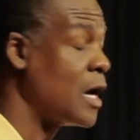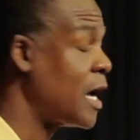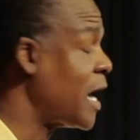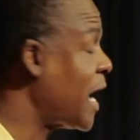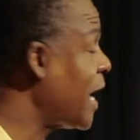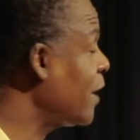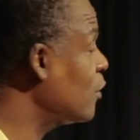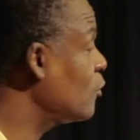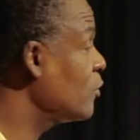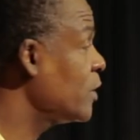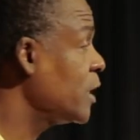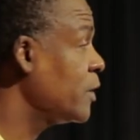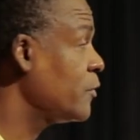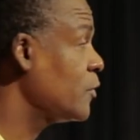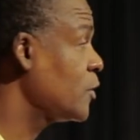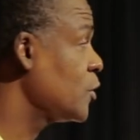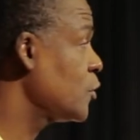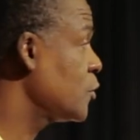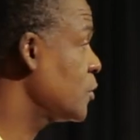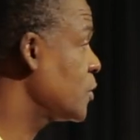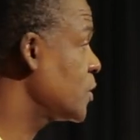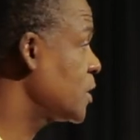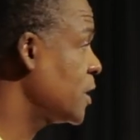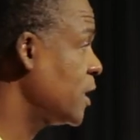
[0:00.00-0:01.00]
I don't even
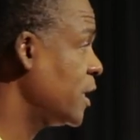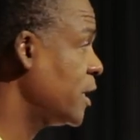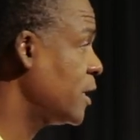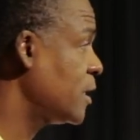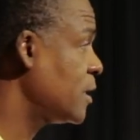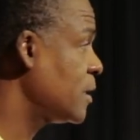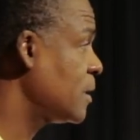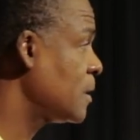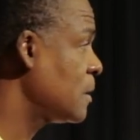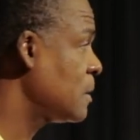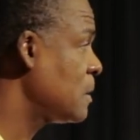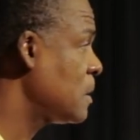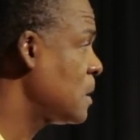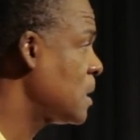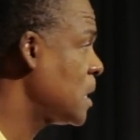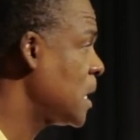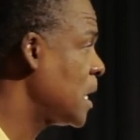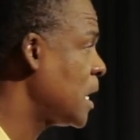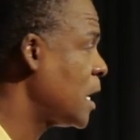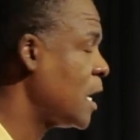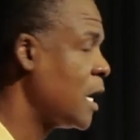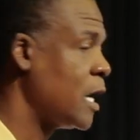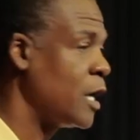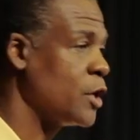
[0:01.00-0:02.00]
understand
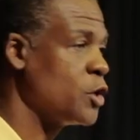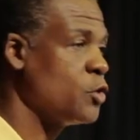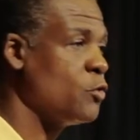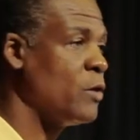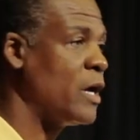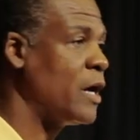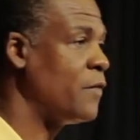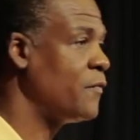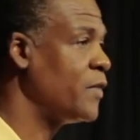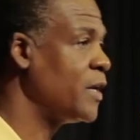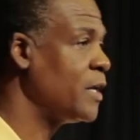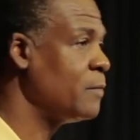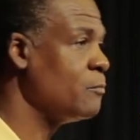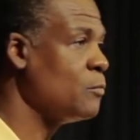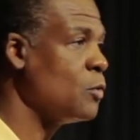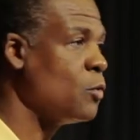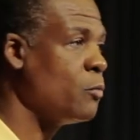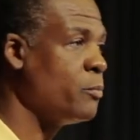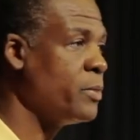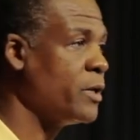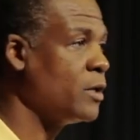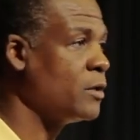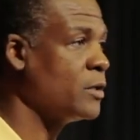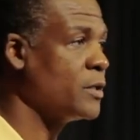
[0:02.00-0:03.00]
how you have any
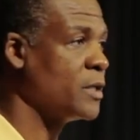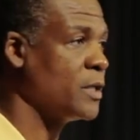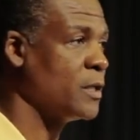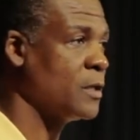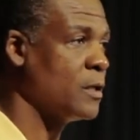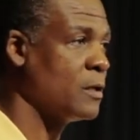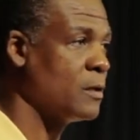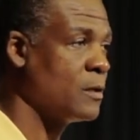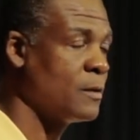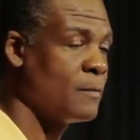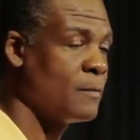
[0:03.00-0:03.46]
mobility.